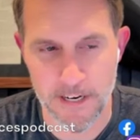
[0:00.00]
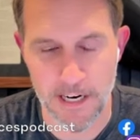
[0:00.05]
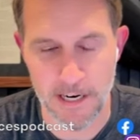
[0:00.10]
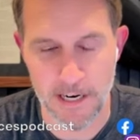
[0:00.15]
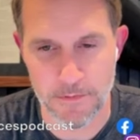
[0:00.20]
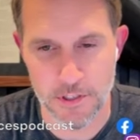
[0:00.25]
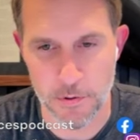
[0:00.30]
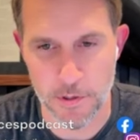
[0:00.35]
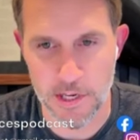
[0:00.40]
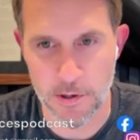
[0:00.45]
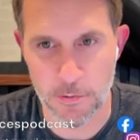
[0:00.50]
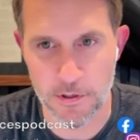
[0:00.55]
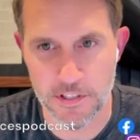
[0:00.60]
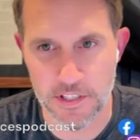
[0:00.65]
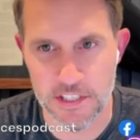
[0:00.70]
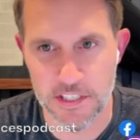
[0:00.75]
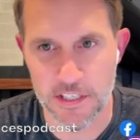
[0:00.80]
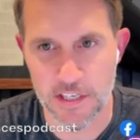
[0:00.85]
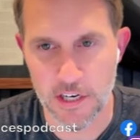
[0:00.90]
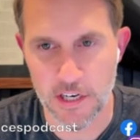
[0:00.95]
Um, so he
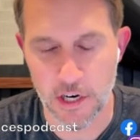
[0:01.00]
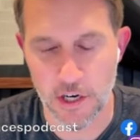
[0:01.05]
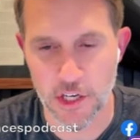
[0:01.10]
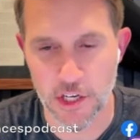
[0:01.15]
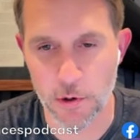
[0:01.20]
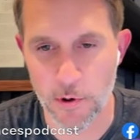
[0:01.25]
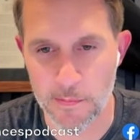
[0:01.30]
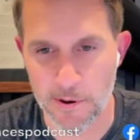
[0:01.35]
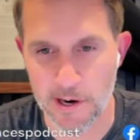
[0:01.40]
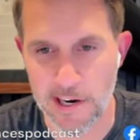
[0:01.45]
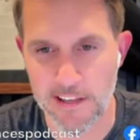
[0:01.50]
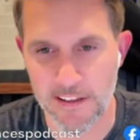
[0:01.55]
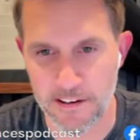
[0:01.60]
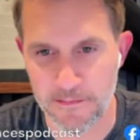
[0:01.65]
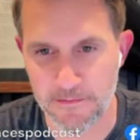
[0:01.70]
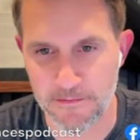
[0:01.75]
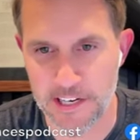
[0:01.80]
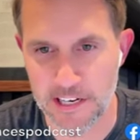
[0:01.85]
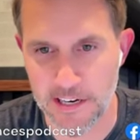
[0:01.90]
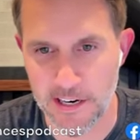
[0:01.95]
was a Huey
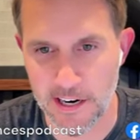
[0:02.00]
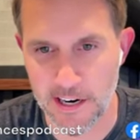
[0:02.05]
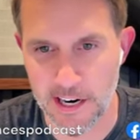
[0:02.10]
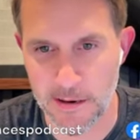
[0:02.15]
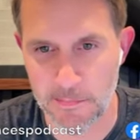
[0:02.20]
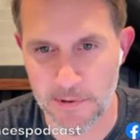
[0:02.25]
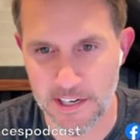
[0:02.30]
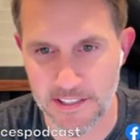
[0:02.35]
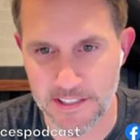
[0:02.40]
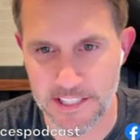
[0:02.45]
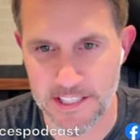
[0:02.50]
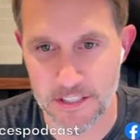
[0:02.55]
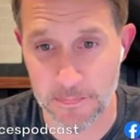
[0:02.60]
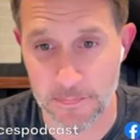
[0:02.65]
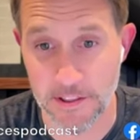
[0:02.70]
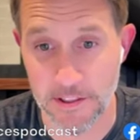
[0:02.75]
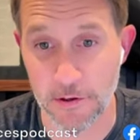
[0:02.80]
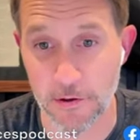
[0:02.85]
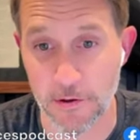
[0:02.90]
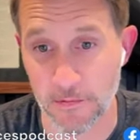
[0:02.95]
pilot in Vietnam, and then
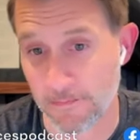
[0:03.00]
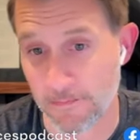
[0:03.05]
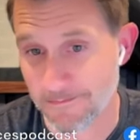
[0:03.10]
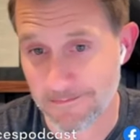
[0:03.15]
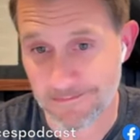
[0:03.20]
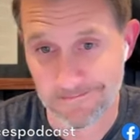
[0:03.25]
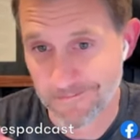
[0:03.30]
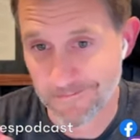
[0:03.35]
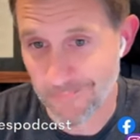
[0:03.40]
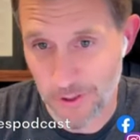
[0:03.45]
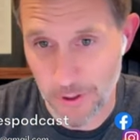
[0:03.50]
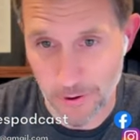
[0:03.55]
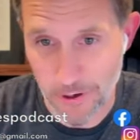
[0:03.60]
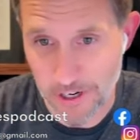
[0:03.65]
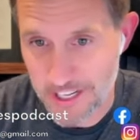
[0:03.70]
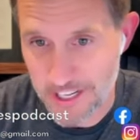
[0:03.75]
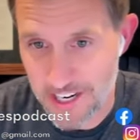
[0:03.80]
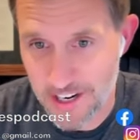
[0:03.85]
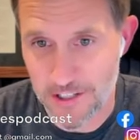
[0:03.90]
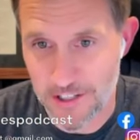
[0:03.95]
spent the
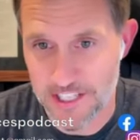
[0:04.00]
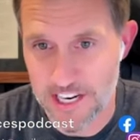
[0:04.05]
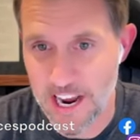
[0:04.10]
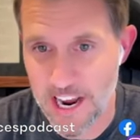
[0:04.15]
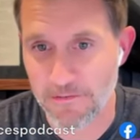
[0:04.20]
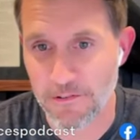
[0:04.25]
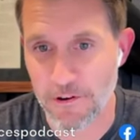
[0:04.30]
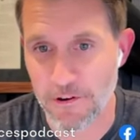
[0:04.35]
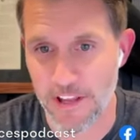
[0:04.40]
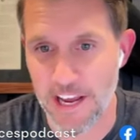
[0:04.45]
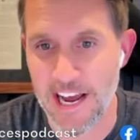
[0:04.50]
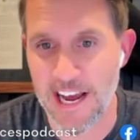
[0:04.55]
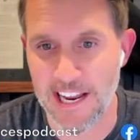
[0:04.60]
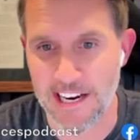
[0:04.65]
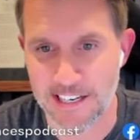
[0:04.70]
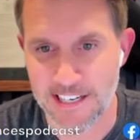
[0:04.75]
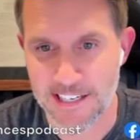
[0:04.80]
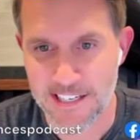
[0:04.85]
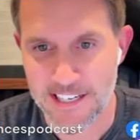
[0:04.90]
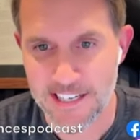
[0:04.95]
30 years after
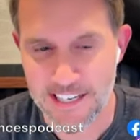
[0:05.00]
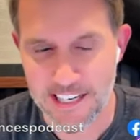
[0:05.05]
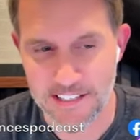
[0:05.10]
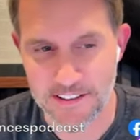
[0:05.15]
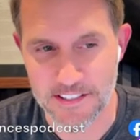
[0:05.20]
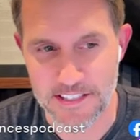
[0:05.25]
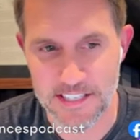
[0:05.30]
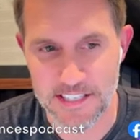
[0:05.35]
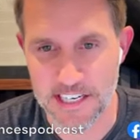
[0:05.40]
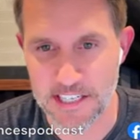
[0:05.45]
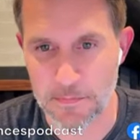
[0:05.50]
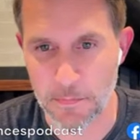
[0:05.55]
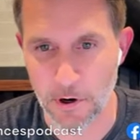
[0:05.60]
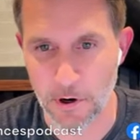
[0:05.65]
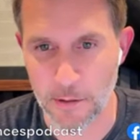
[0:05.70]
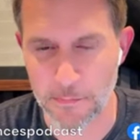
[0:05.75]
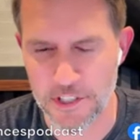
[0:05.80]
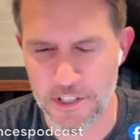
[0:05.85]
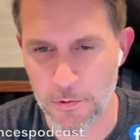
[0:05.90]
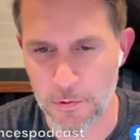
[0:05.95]
that in the State
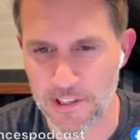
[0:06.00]
Department.